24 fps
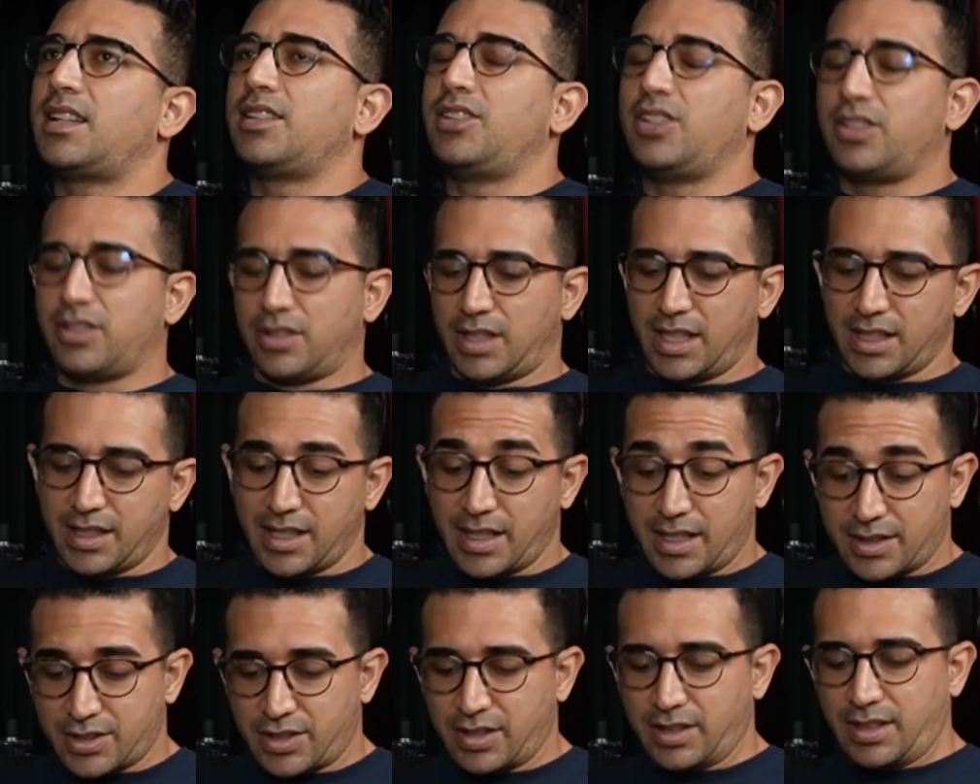no, that
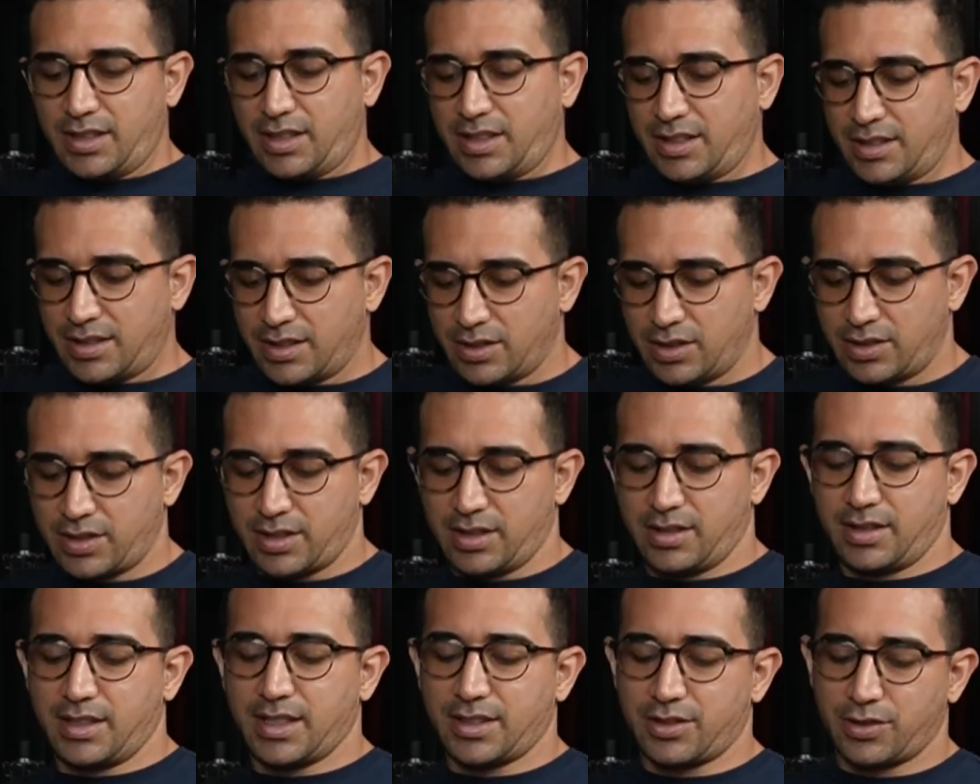actually leads into
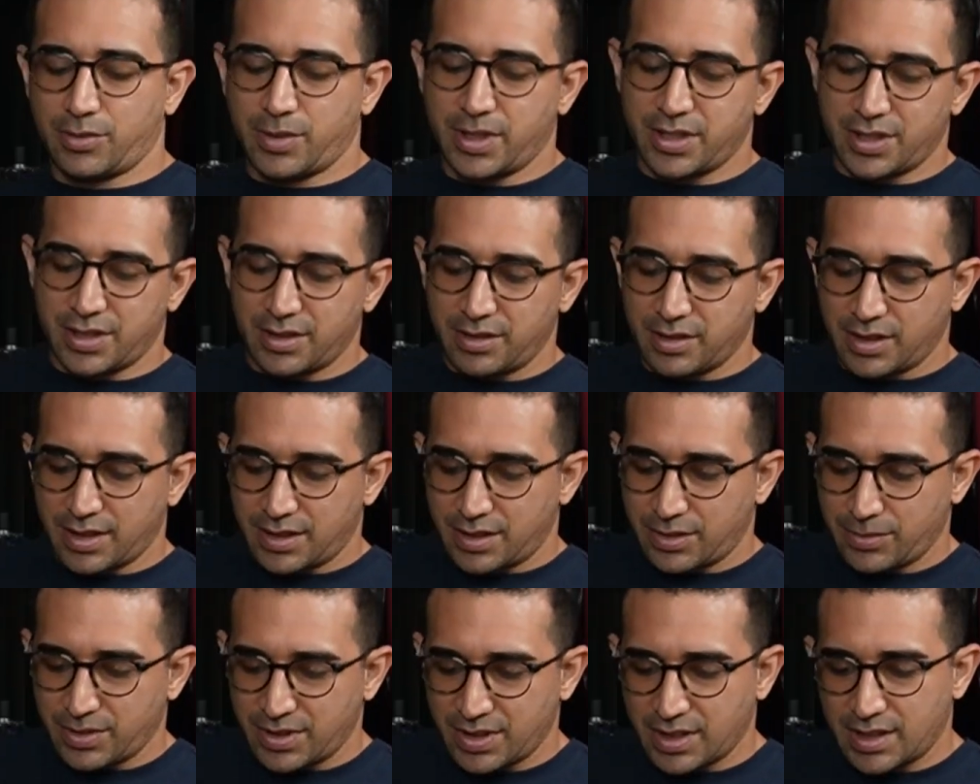the next question, because
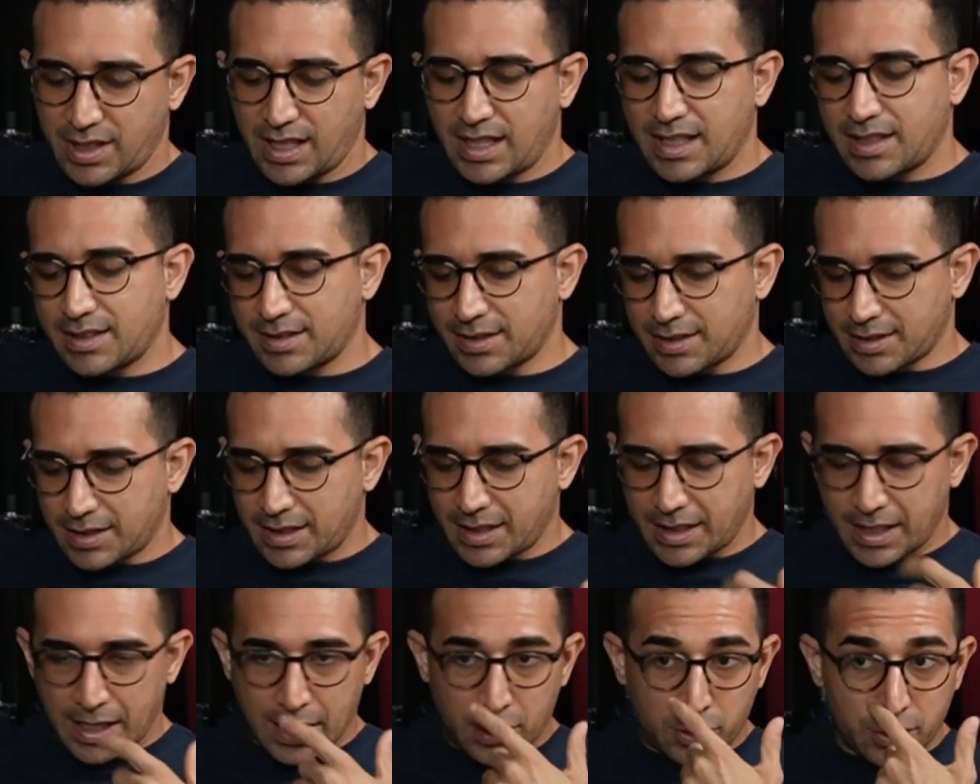I was going to ask,
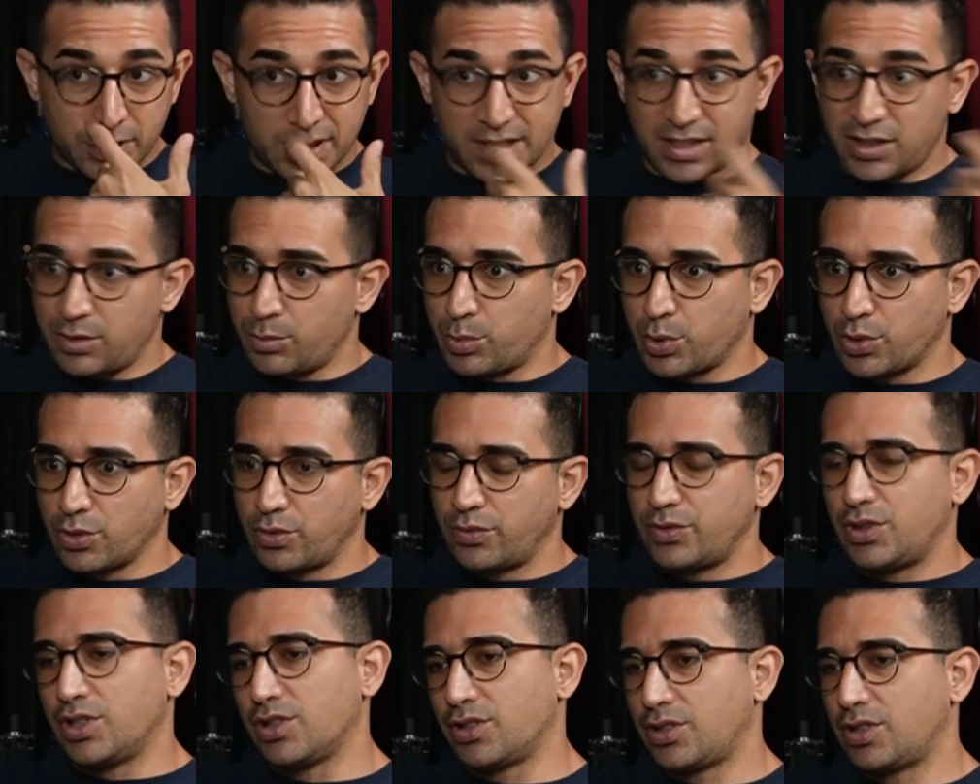like, how has it
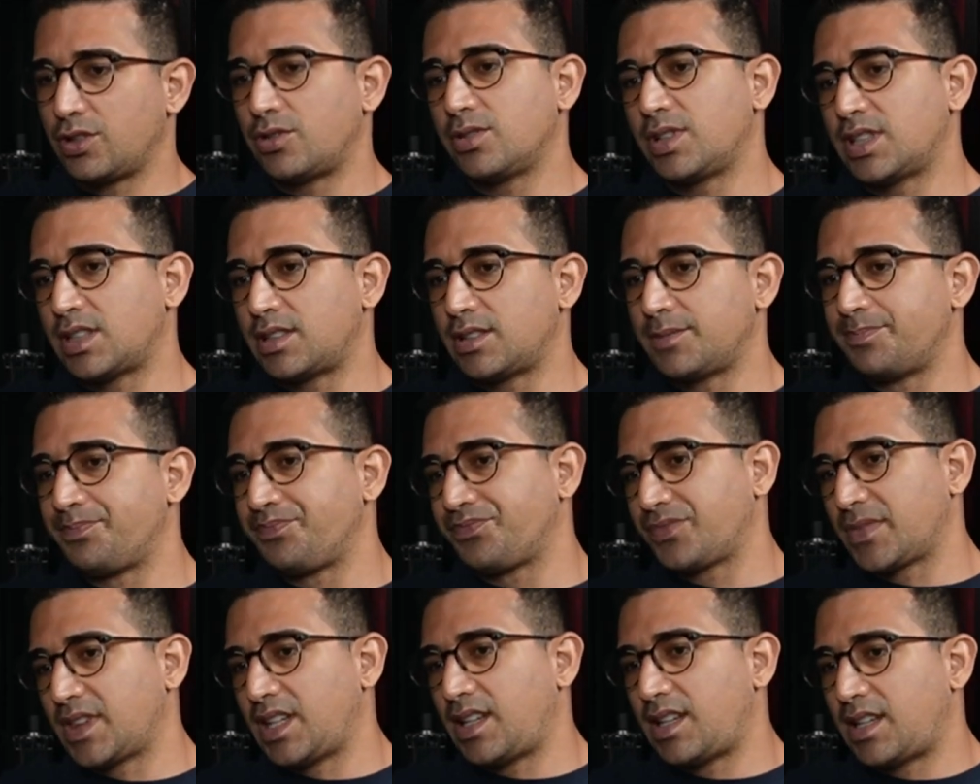improved your yoga?
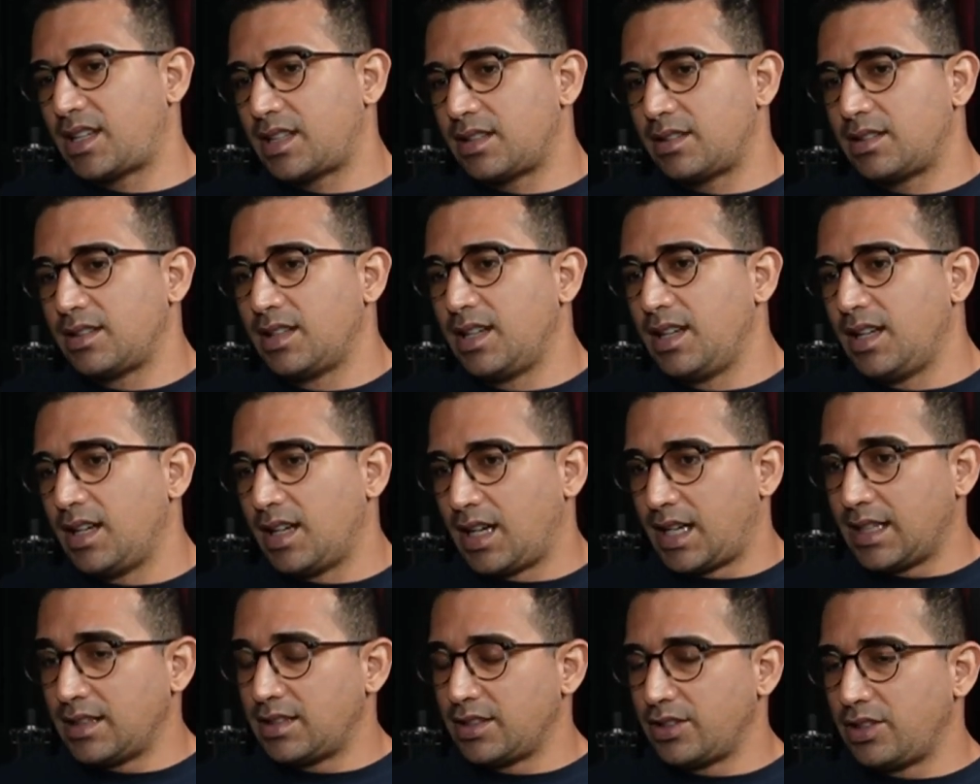And
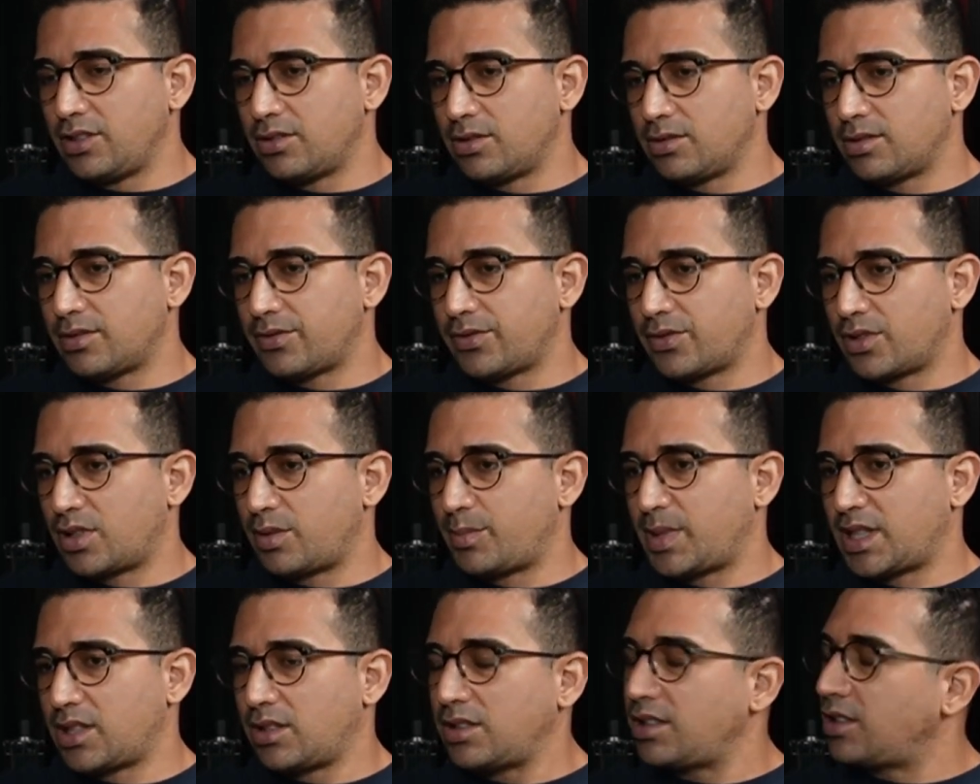I did yoga for
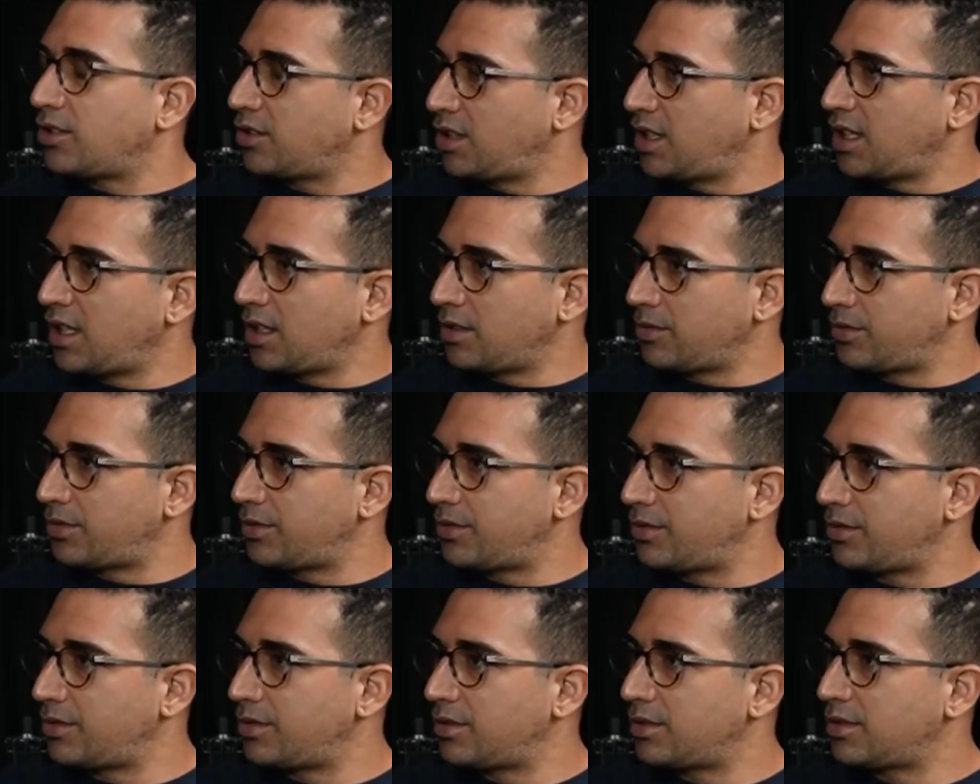about a year and a half
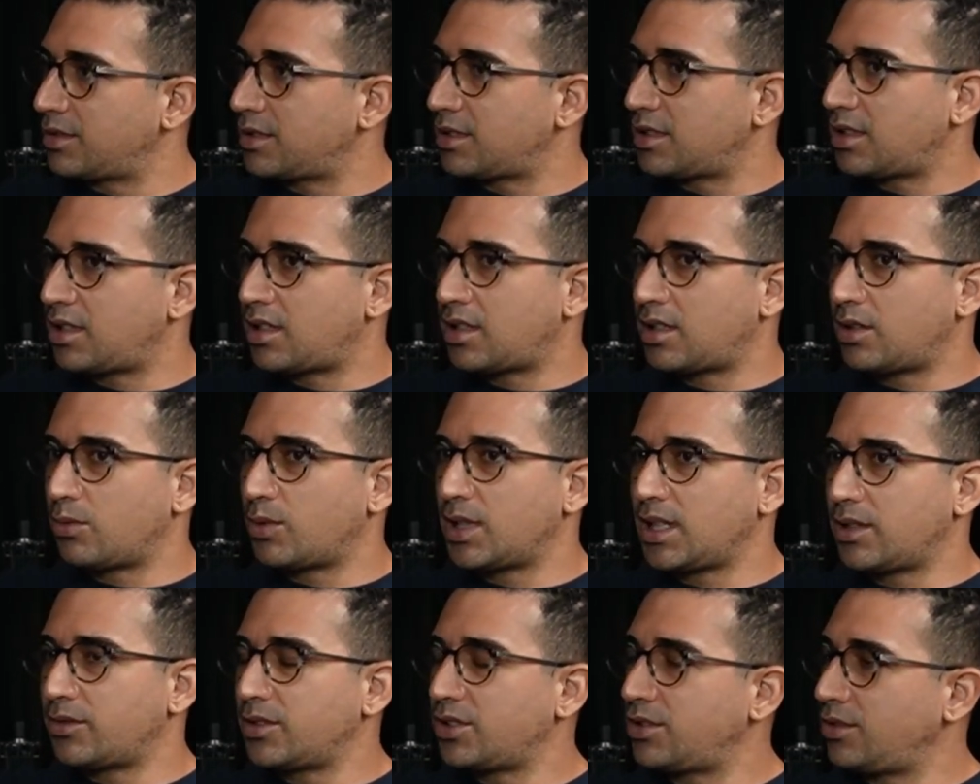
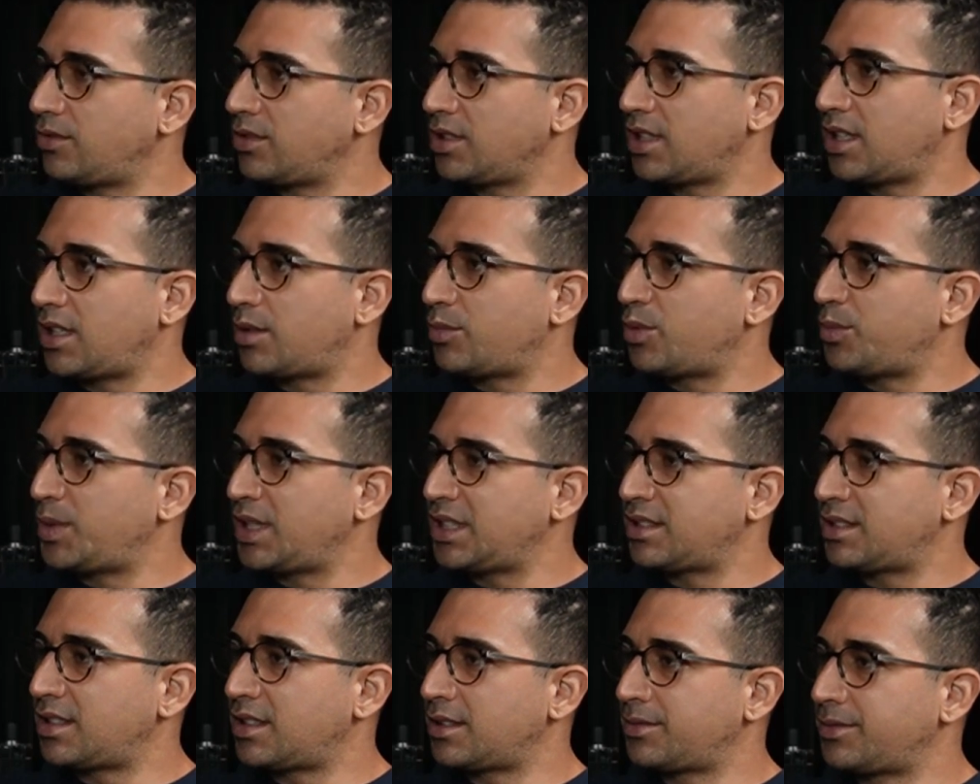while I was doing the
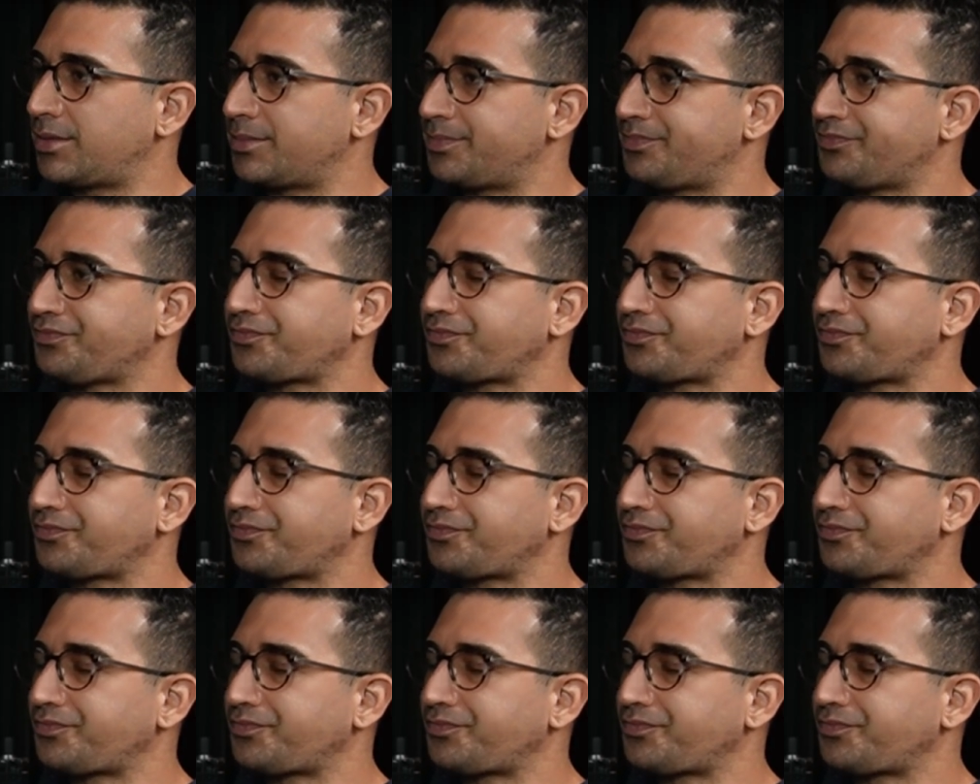MMA stuff.